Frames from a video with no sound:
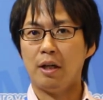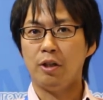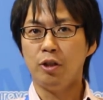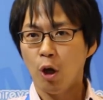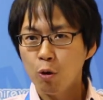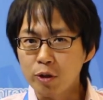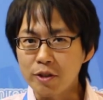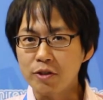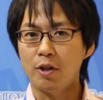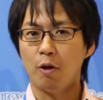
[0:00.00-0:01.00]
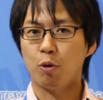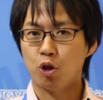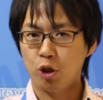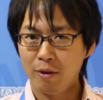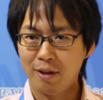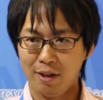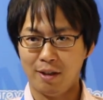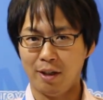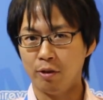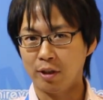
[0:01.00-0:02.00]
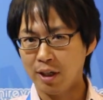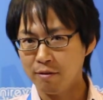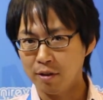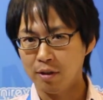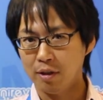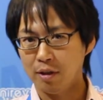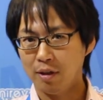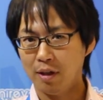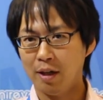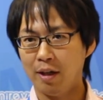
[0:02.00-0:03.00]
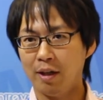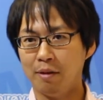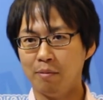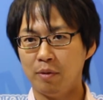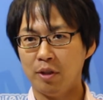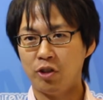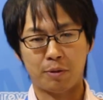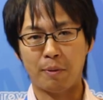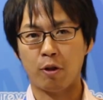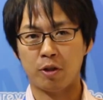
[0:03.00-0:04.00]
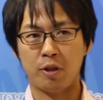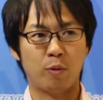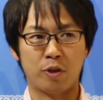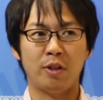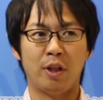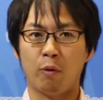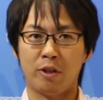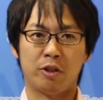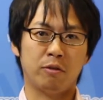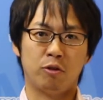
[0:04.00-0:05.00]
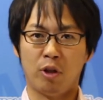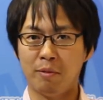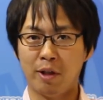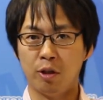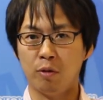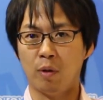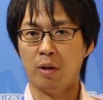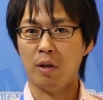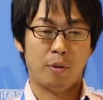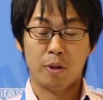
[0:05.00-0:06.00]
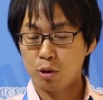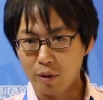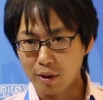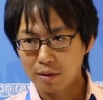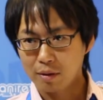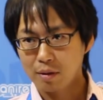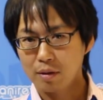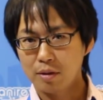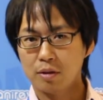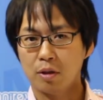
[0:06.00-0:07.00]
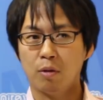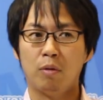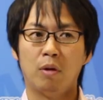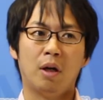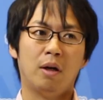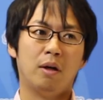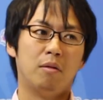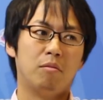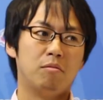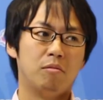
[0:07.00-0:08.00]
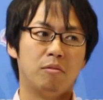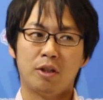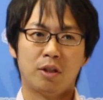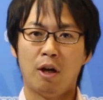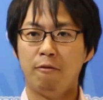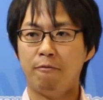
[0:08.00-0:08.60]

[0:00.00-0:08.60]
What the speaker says: notice the opportunity that you're given just because it wasn't the original dream that you were pursuing. So that's how I